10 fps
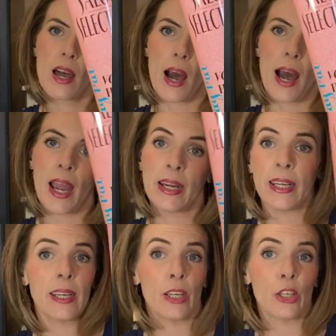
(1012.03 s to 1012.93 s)
I
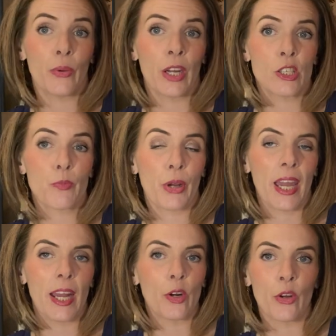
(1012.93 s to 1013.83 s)
needed a new
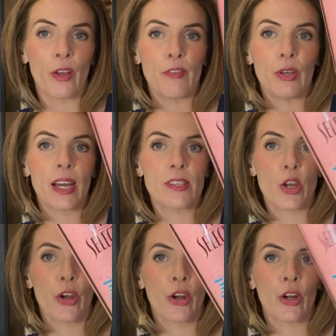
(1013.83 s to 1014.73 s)
hairspray. I don't know if you guys
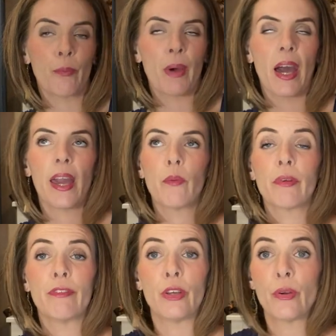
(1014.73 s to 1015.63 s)
heard my
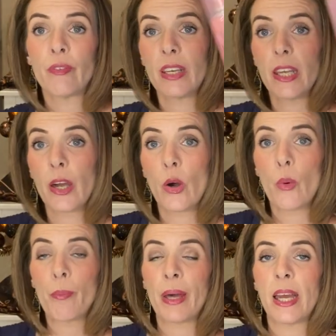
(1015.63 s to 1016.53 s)
review
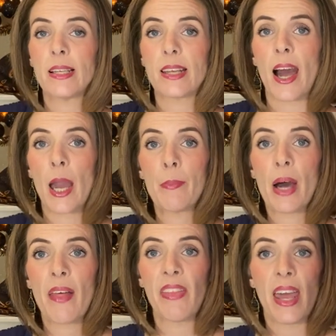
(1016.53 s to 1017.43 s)
video, but I
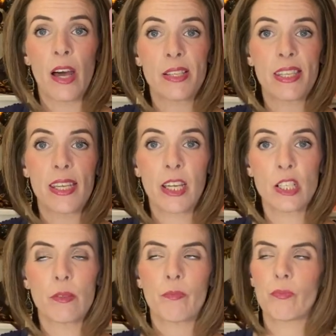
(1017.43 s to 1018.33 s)
bought the House of the Hairspray.